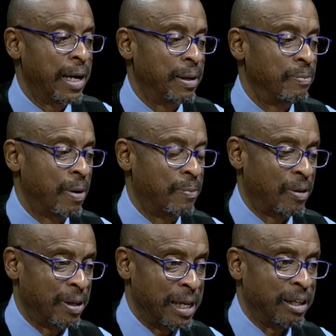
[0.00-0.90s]
and I'm
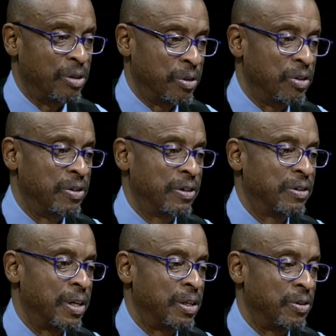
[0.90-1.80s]
connecting what you
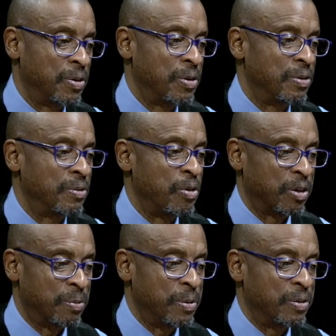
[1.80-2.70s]
just said in terms of your
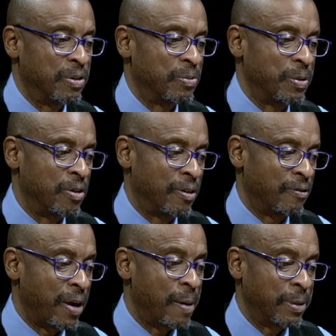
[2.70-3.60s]
experiences with your
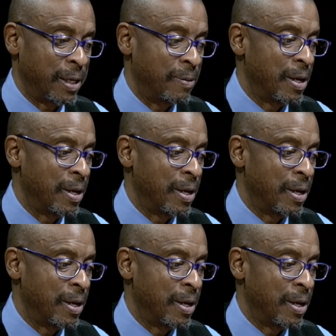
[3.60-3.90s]
family.